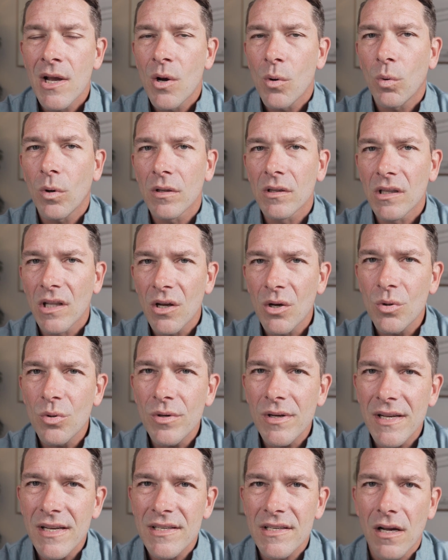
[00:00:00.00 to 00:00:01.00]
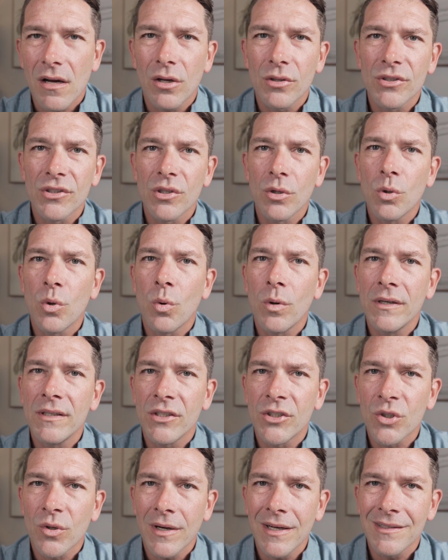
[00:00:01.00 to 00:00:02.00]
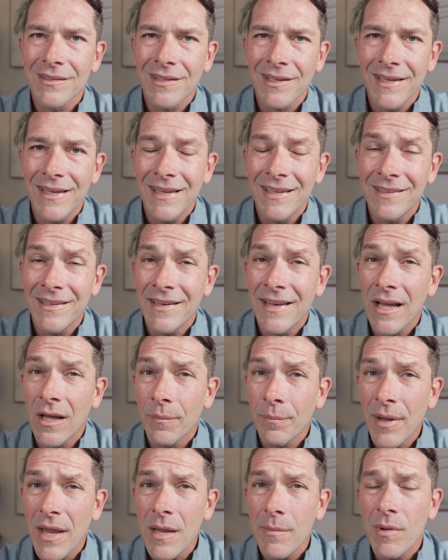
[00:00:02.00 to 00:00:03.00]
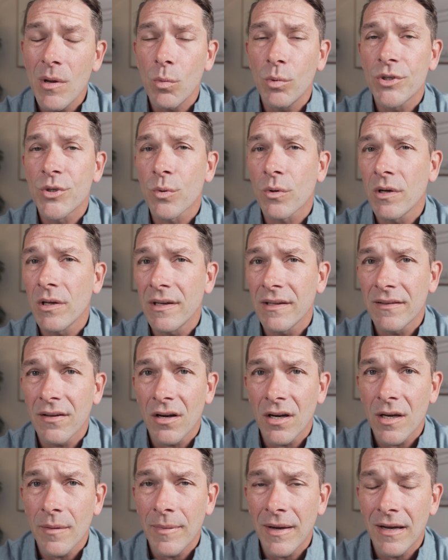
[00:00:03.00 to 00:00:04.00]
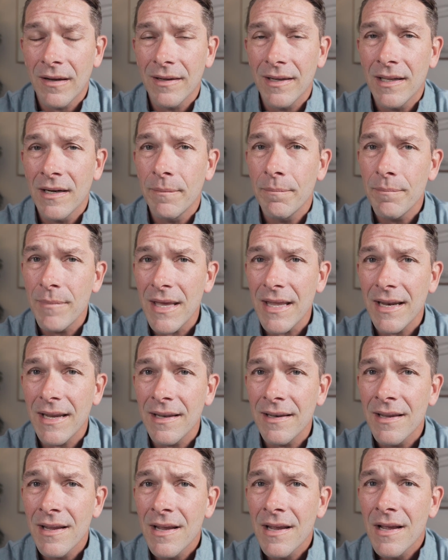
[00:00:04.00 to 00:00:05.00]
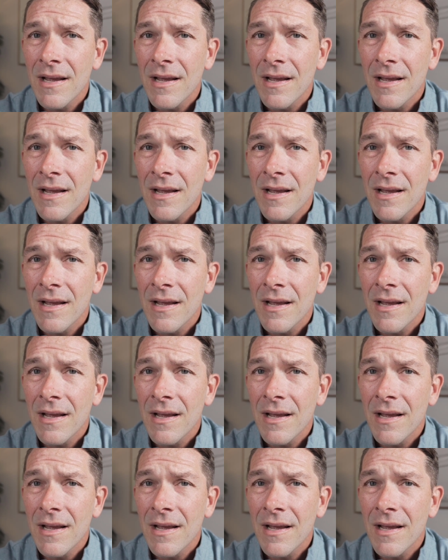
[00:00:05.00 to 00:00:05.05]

Well, loan is also going to translate into down payment, which we're going to talk about in a minute.